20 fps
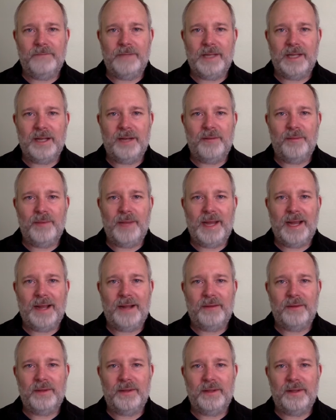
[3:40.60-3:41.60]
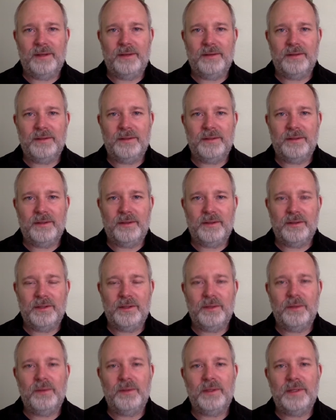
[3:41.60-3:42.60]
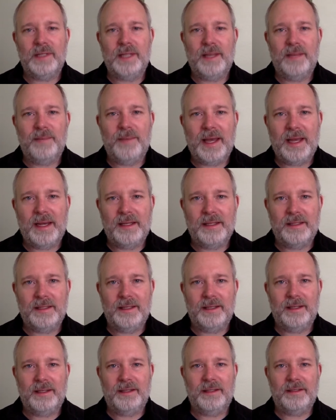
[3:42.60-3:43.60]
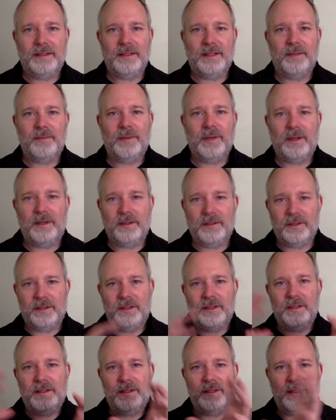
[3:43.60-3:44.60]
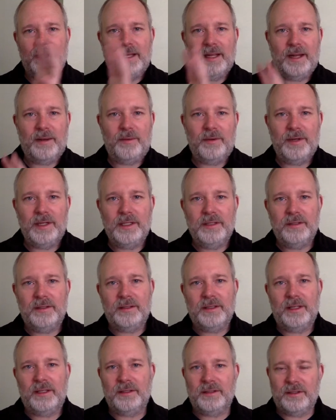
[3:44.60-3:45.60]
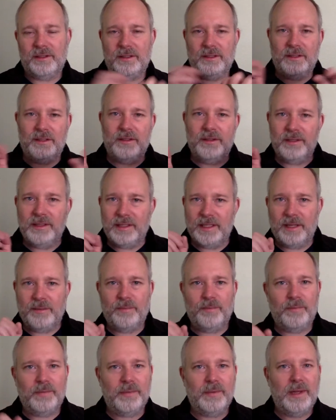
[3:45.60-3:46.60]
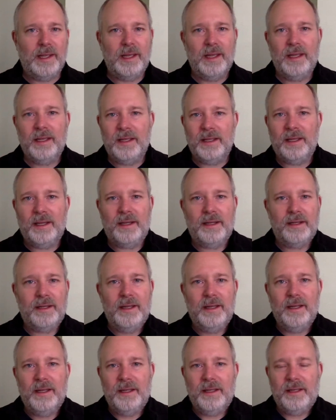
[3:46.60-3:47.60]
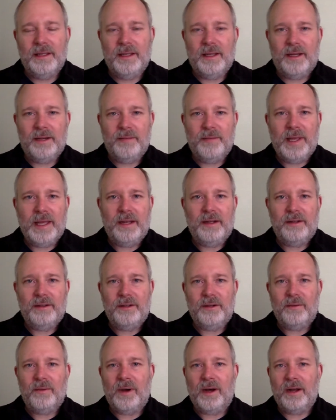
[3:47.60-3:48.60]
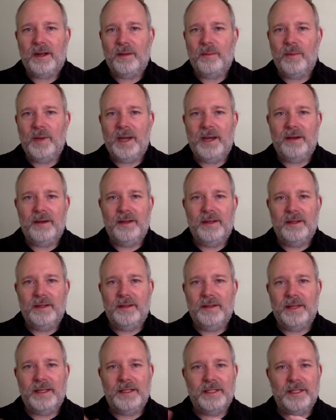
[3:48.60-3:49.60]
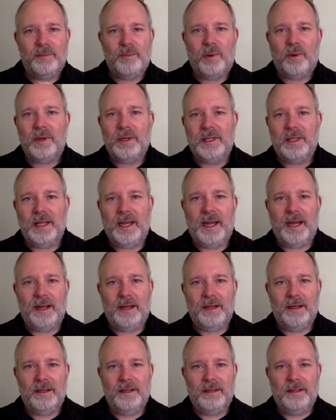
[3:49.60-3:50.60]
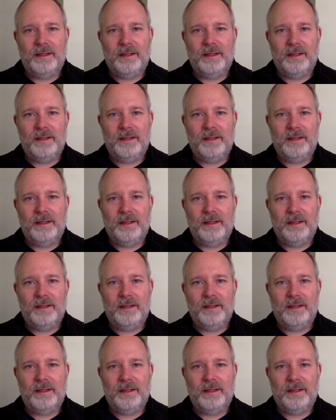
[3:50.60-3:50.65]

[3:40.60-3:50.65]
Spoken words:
we come back with those tools and that medicine. And in some cultures, Aboriginal cultures, send young men on their walkabout, they support that.